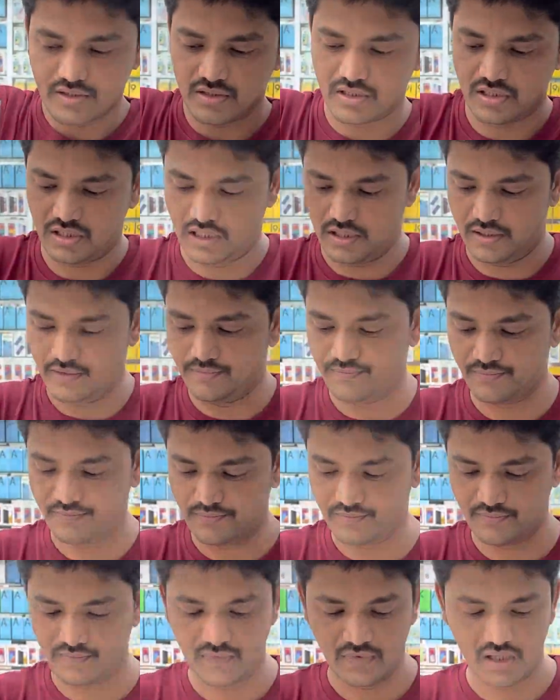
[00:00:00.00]
Yeah.
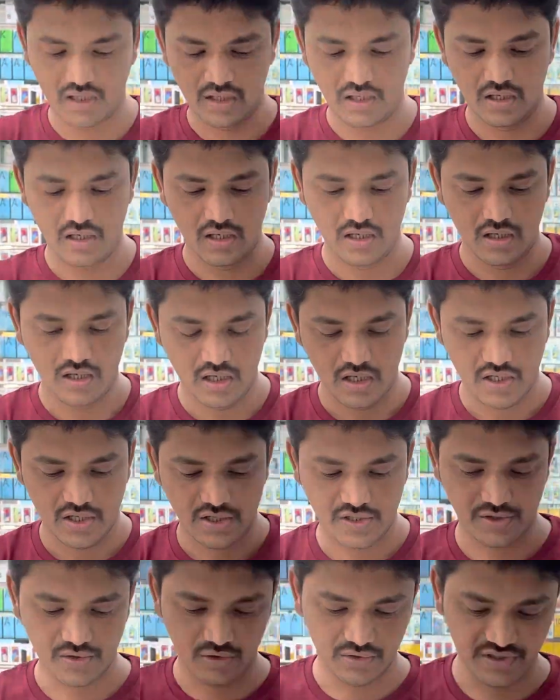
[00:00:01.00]

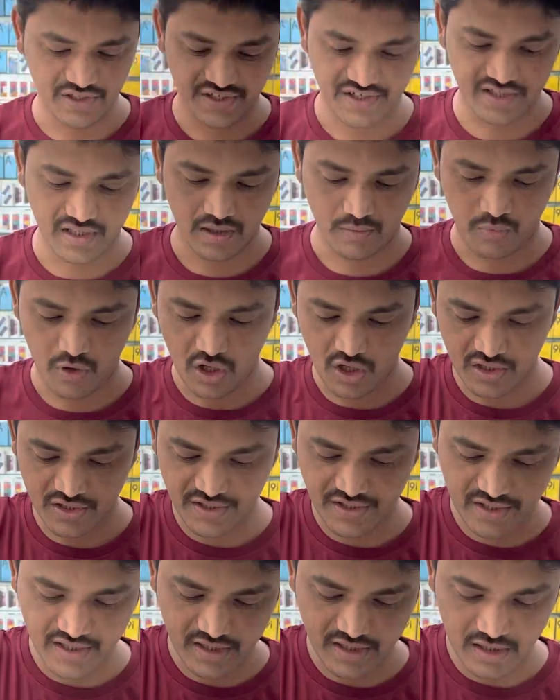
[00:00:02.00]
So this is the
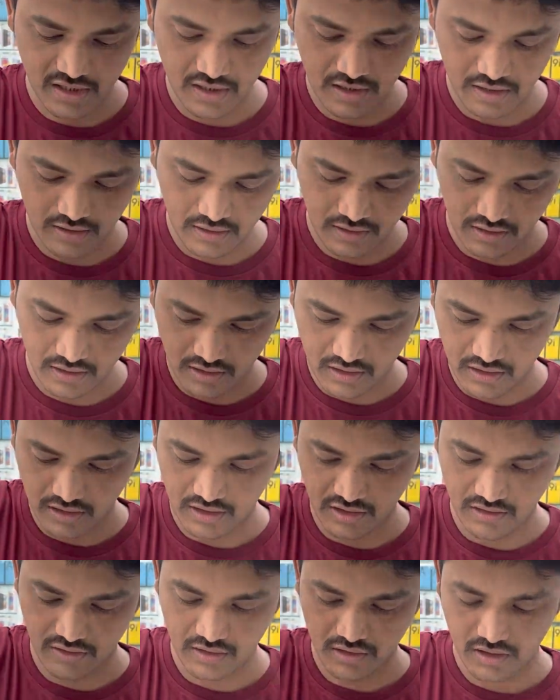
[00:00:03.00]
box.
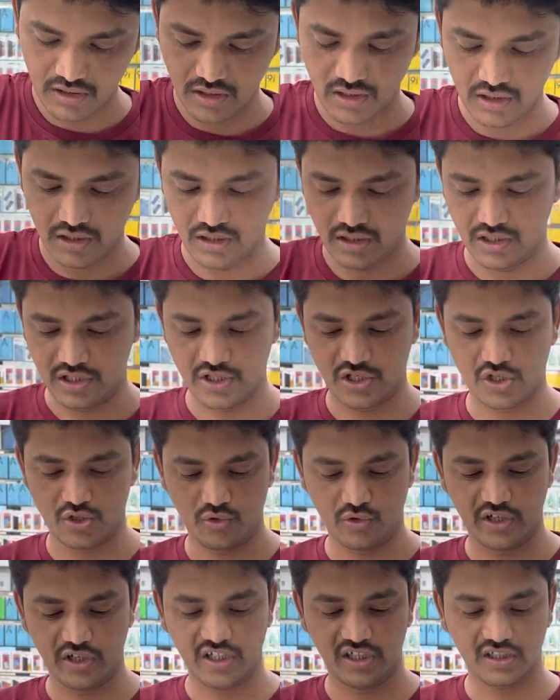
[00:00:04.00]
It is
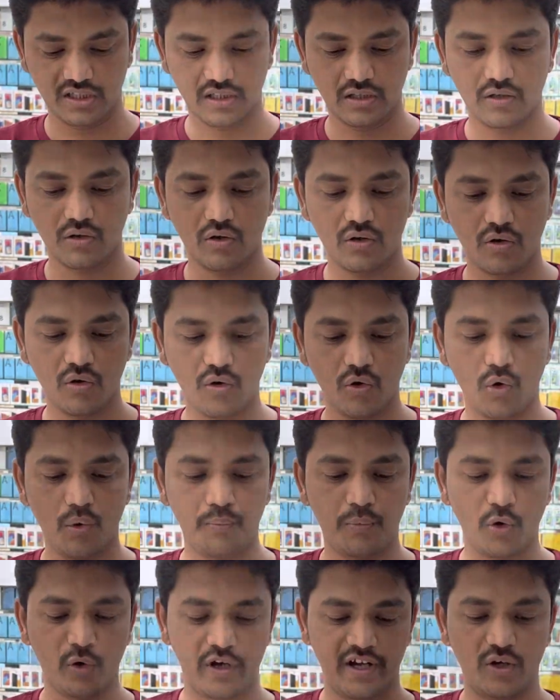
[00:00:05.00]
showing
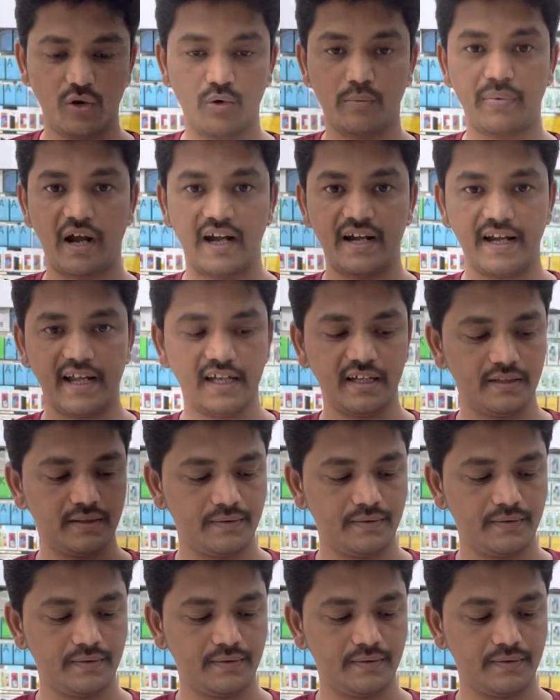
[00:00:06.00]
Oppo Reno branding.